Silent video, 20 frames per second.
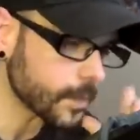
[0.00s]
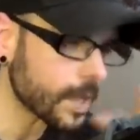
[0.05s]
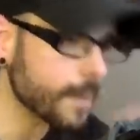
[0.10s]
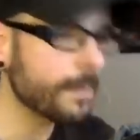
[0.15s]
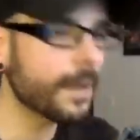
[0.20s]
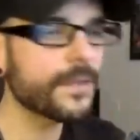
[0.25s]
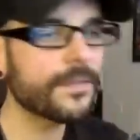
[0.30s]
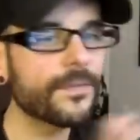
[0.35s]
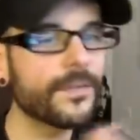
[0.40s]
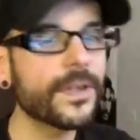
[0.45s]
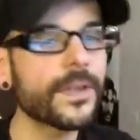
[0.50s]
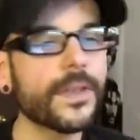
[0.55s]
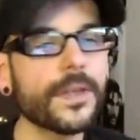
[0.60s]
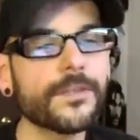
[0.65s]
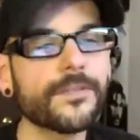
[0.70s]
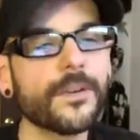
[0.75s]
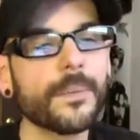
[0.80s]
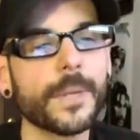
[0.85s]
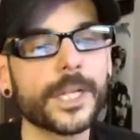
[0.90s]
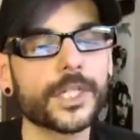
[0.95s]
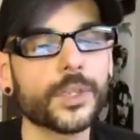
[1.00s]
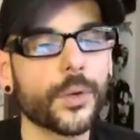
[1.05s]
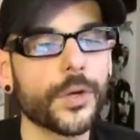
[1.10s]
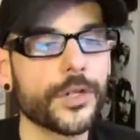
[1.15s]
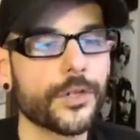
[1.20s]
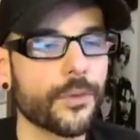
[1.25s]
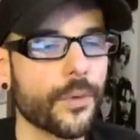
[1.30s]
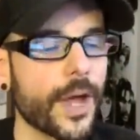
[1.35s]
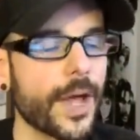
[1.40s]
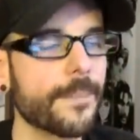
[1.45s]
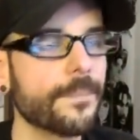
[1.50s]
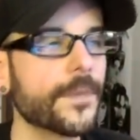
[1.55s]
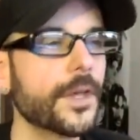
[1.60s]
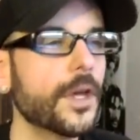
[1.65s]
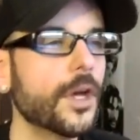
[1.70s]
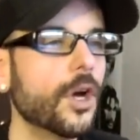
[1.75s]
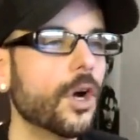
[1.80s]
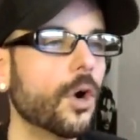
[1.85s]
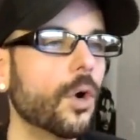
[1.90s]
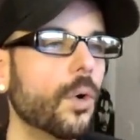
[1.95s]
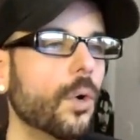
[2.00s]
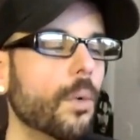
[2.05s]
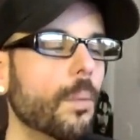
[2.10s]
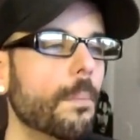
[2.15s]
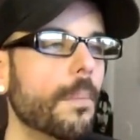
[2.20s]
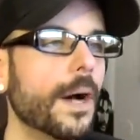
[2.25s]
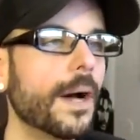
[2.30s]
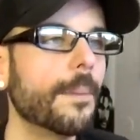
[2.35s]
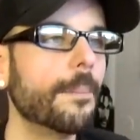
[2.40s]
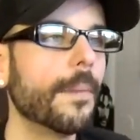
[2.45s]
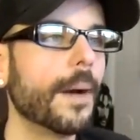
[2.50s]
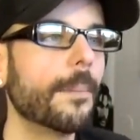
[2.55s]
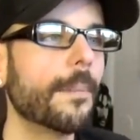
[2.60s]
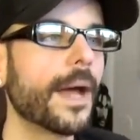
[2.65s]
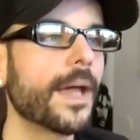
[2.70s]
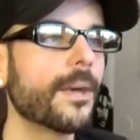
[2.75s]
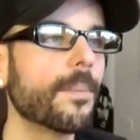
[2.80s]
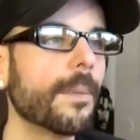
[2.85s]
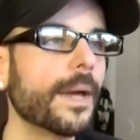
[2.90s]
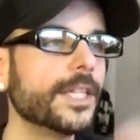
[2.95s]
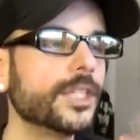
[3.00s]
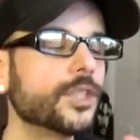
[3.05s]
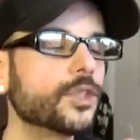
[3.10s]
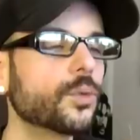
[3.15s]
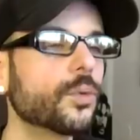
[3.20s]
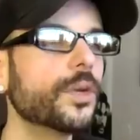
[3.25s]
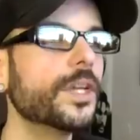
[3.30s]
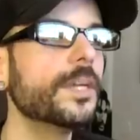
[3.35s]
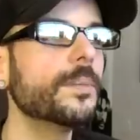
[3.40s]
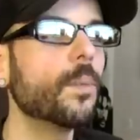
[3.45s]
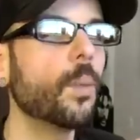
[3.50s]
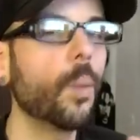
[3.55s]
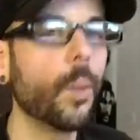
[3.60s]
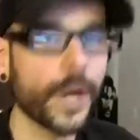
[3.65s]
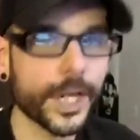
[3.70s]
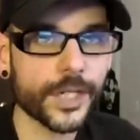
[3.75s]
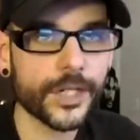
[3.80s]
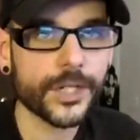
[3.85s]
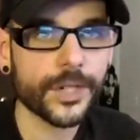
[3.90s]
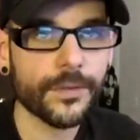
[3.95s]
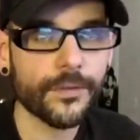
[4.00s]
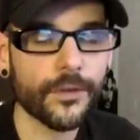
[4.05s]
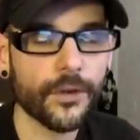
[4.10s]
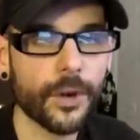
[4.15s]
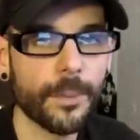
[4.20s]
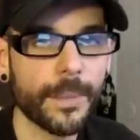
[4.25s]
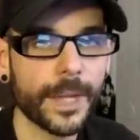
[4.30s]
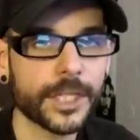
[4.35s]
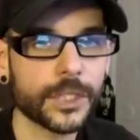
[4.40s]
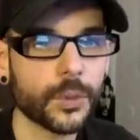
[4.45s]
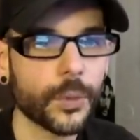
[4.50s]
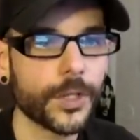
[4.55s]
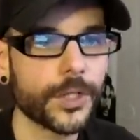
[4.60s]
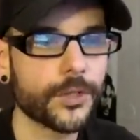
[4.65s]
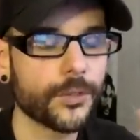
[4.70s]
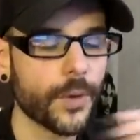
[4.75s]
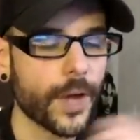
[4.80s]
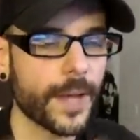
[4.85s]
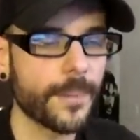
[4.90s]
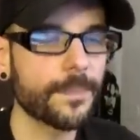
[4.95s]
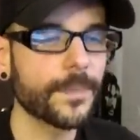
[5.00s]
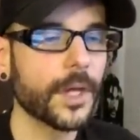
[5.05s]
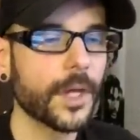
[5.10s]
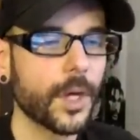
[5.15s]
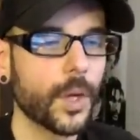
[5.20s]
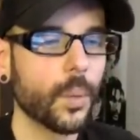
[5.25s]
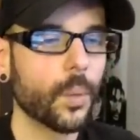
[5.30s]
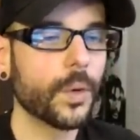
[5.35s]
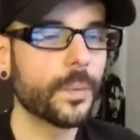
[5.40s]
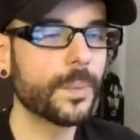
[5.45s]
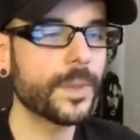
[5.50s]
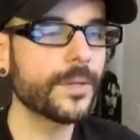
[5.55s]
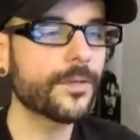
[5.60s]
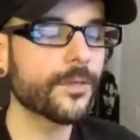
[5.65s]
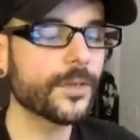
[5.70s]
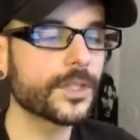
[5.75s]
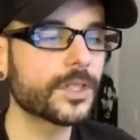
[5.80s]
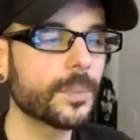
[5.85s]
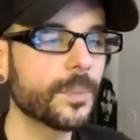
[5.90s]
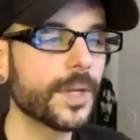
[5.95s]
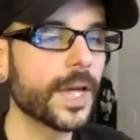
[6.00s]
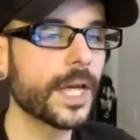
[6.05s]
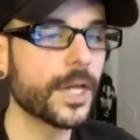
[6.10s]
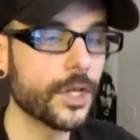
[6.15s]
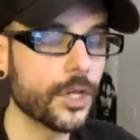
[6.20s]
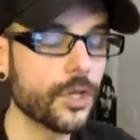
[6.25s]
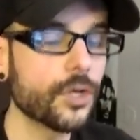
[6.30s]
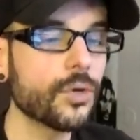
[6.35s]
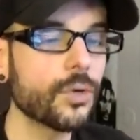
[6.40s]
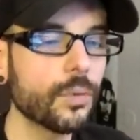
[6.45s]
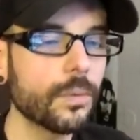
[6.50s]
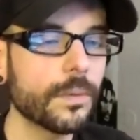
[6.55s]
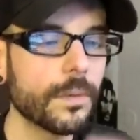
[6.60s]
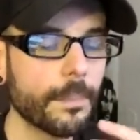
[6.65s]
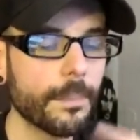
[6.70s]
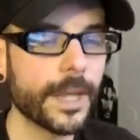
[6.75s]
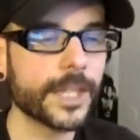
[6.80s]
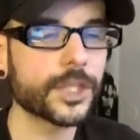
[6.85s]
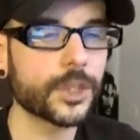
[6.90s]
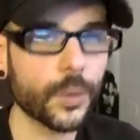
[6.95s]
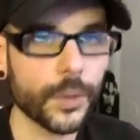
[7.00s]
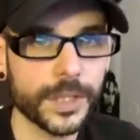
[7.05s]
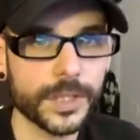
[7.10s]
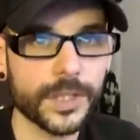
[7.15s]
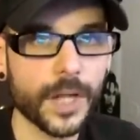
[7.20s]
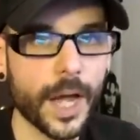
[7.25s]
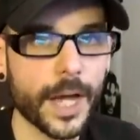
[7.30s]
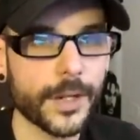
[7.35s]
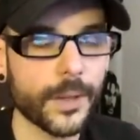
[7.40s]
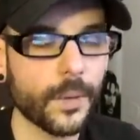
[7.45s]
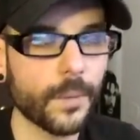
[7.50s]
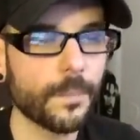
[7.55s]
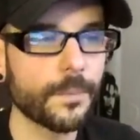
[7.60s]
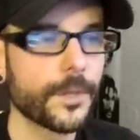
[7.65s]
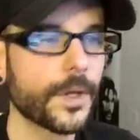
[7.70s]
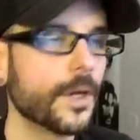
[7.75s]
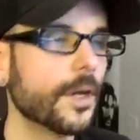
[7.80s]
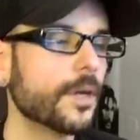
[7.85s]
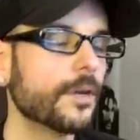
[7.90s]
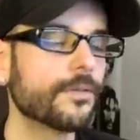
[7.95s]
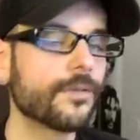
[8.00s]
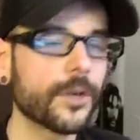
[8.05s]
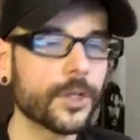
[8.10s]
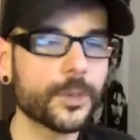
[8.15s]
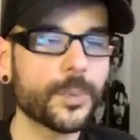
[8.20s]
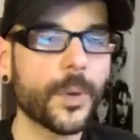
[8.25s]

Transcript: My feeling for Metroid Dread, my, my, my dream wish for a Metroid Dread would be for it to be a new Metroid title. First